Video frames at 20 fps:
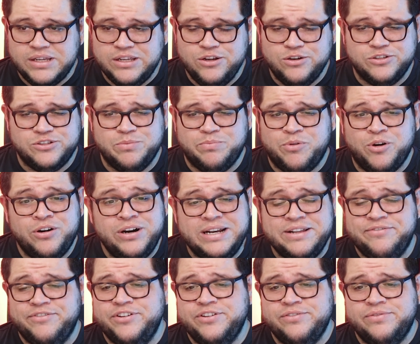your
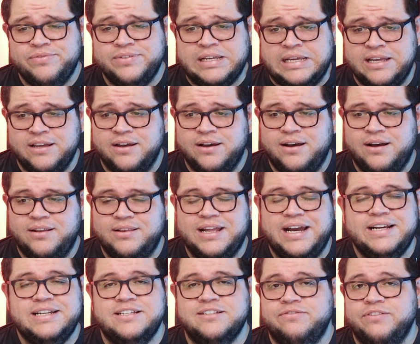support. If you
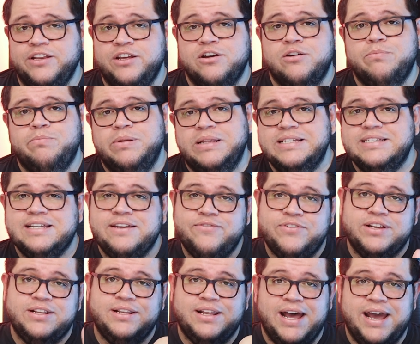like this video, please
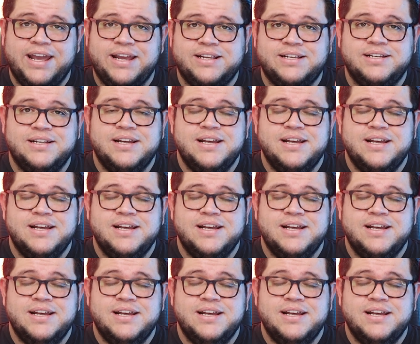give it a like,